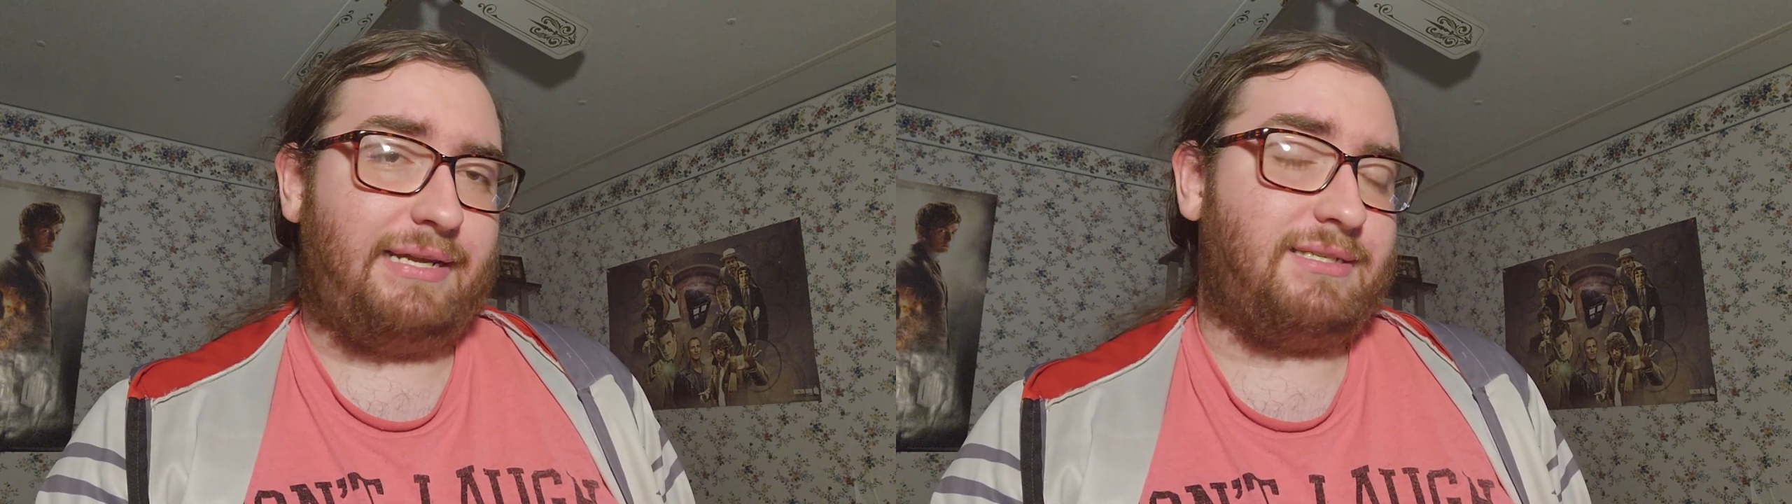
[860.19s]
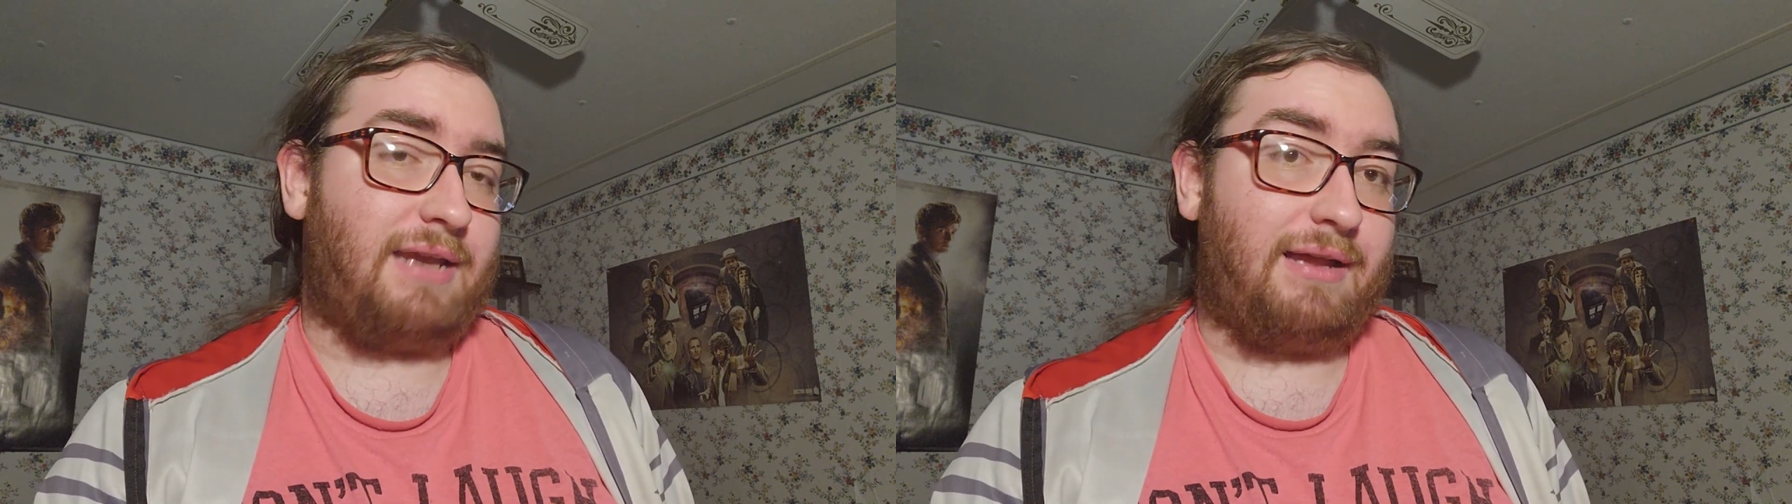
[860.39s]

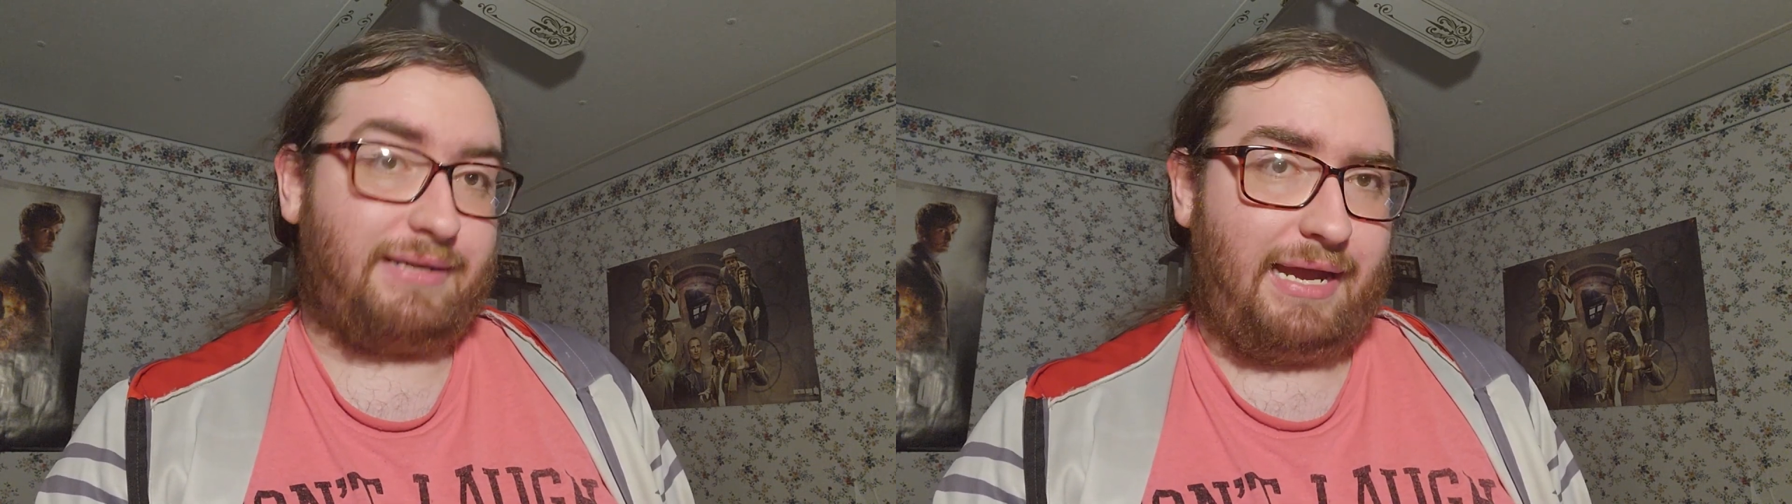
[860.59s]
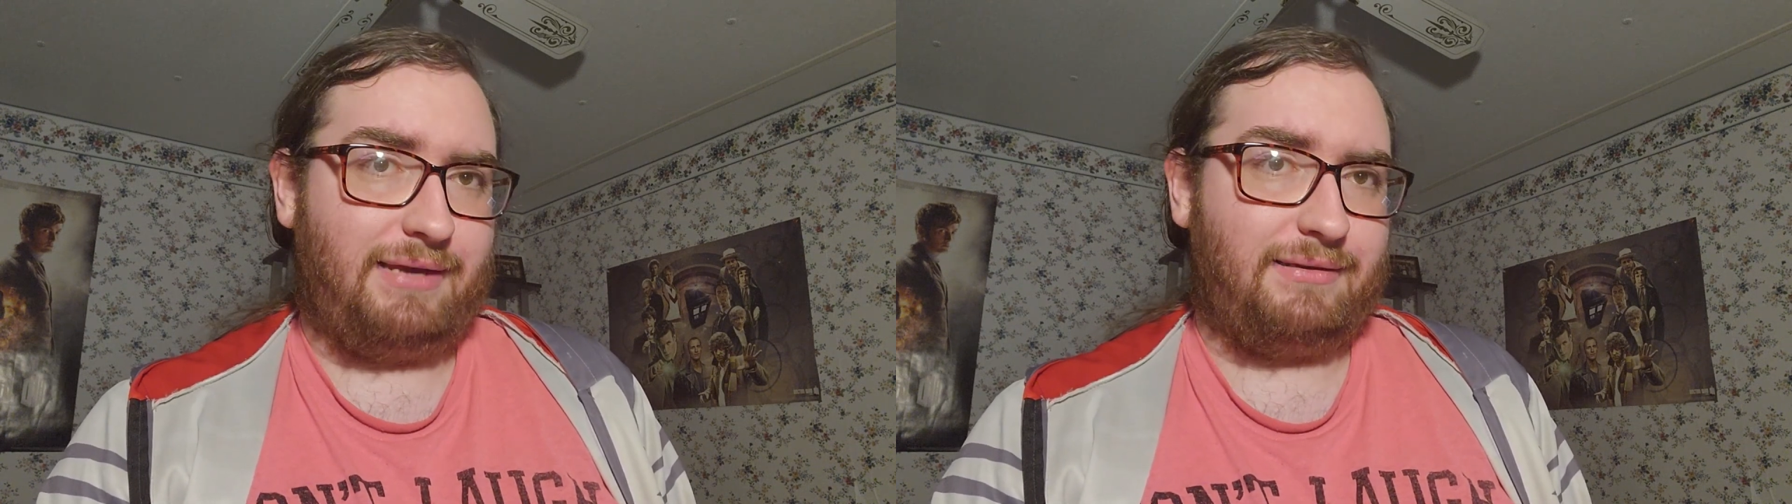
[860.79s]
it's not
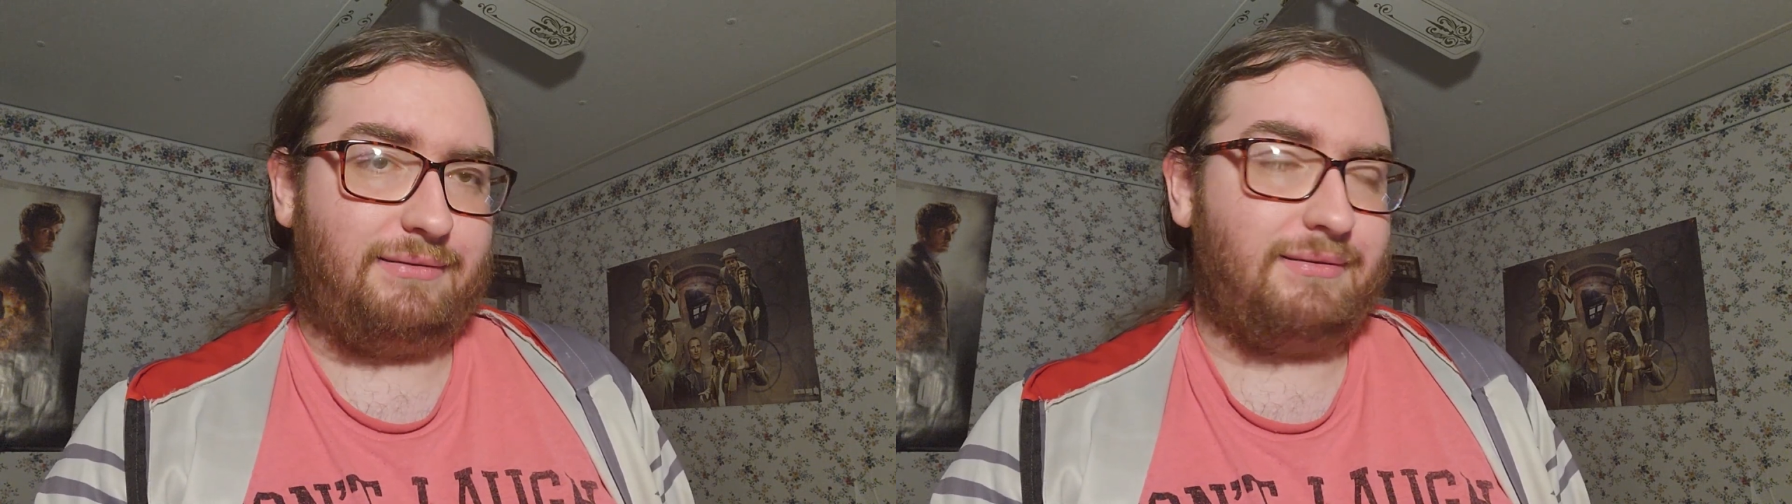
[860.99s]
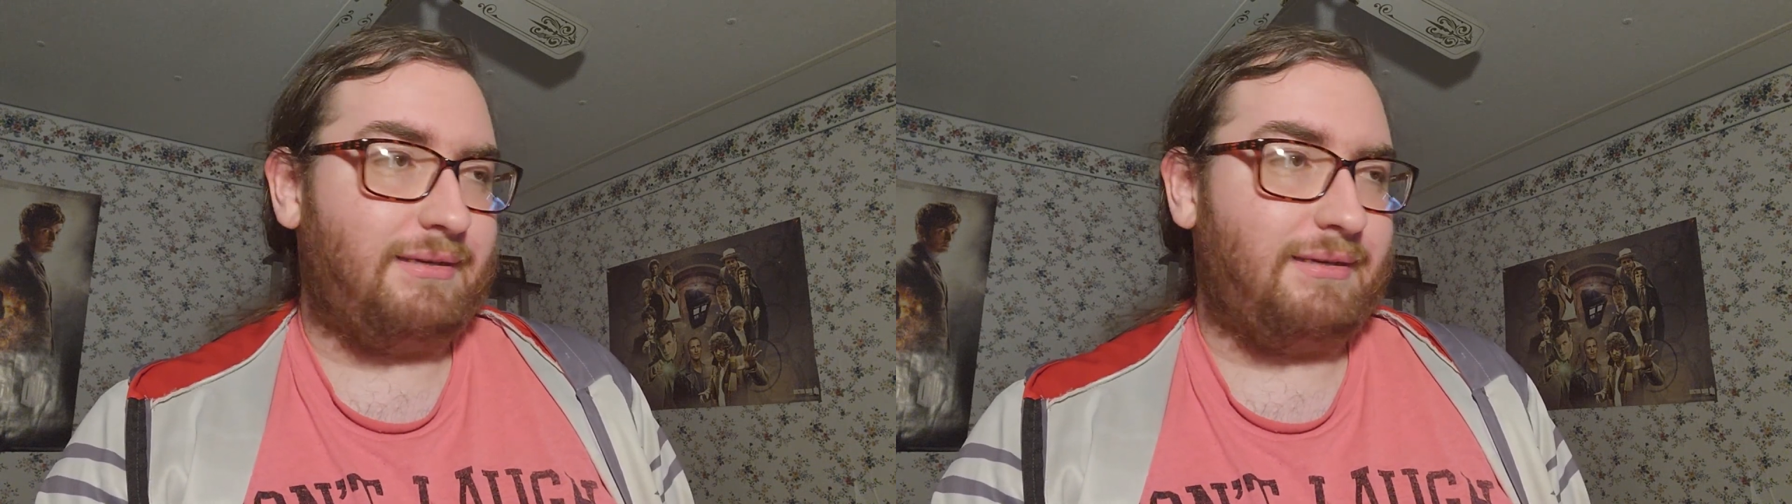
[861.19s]
canon.